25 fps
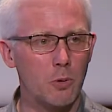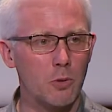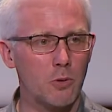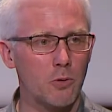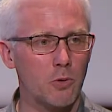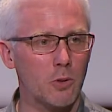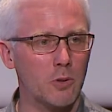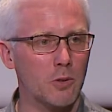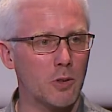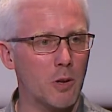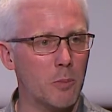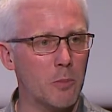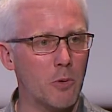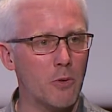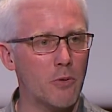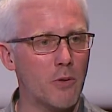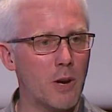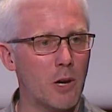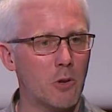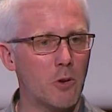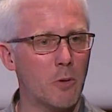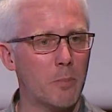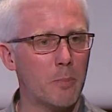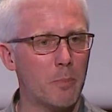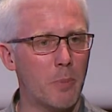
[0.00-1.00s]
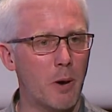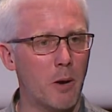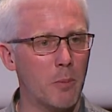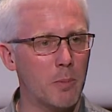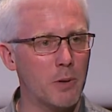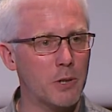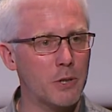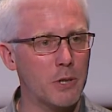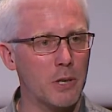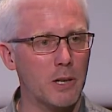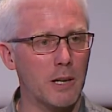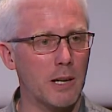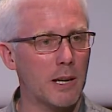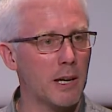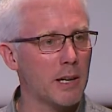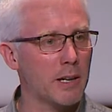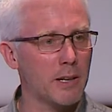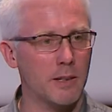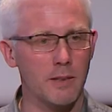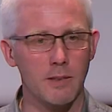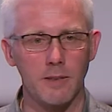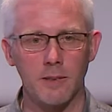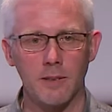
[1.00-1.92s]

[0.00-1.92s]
For some of our publishing clients,